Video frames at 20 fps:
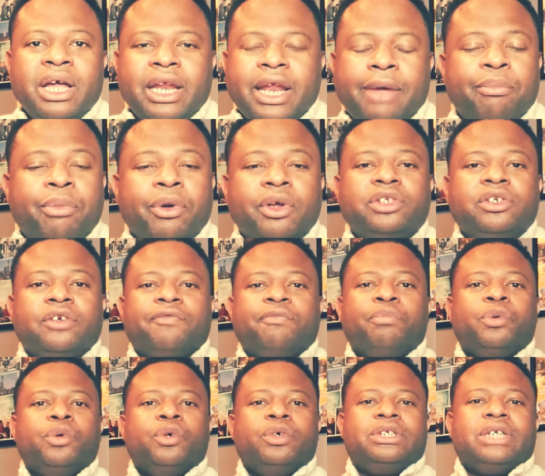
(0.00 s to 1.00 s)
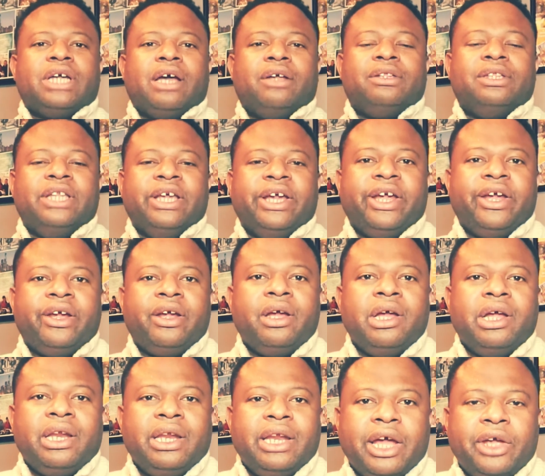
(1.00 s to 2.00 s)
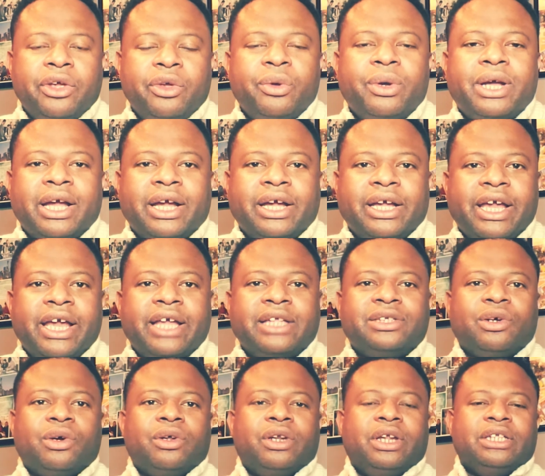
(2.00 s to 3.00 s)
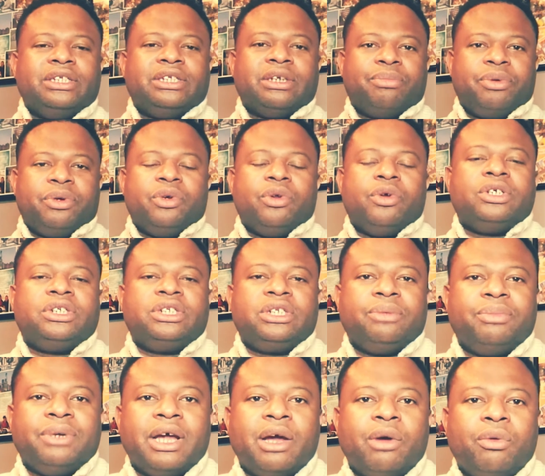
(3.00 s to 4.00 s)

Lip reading: There are a bunch of books out there that you can get on entrepreneurship that